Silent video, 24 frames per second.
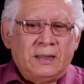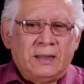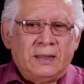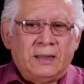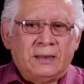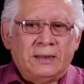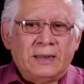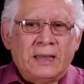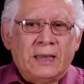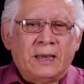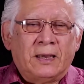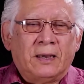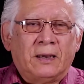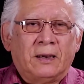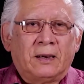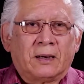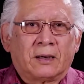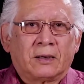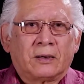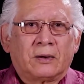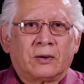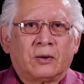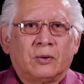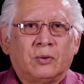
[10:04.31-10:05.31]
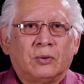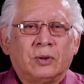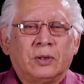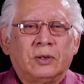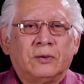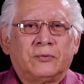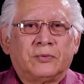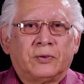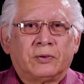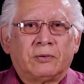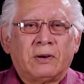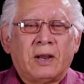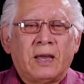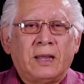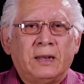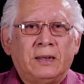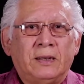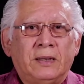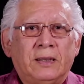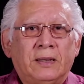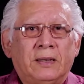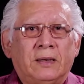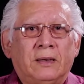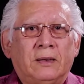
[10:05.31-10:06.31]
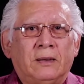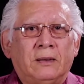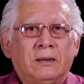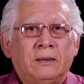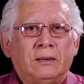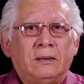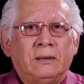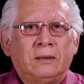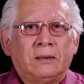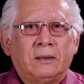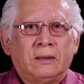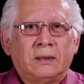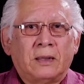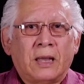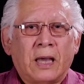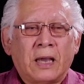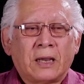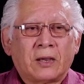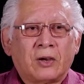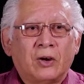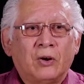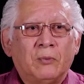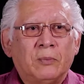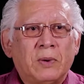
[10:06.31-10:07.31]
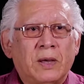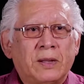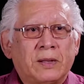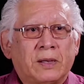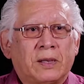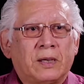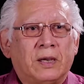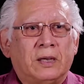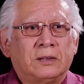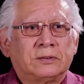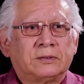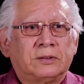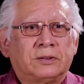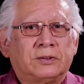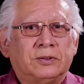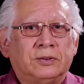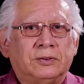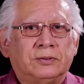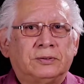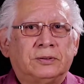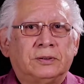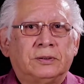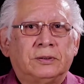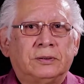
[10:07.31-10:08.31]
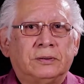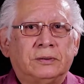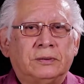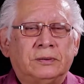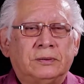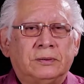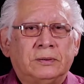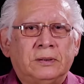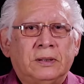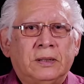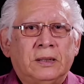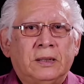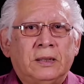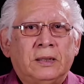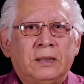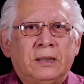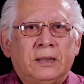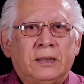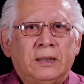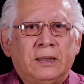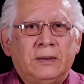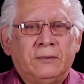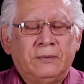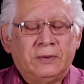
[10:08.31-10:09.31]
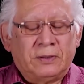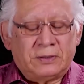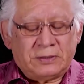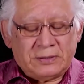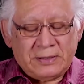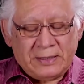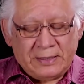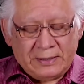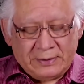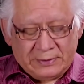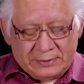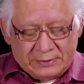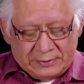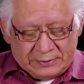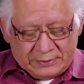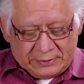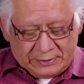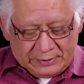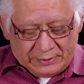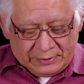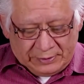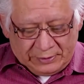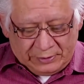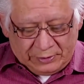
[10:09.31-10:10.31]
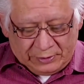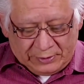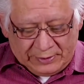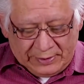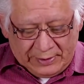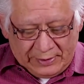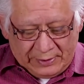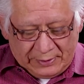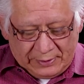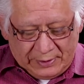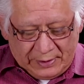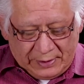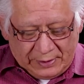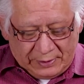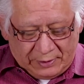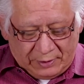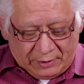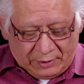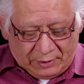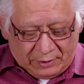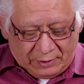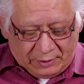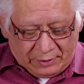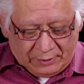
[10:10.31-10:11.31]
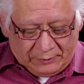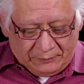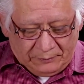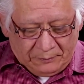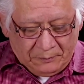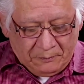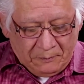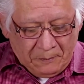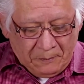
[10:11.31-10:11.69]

Now, according to right now, I go by the Constitution. If it says you can't not hire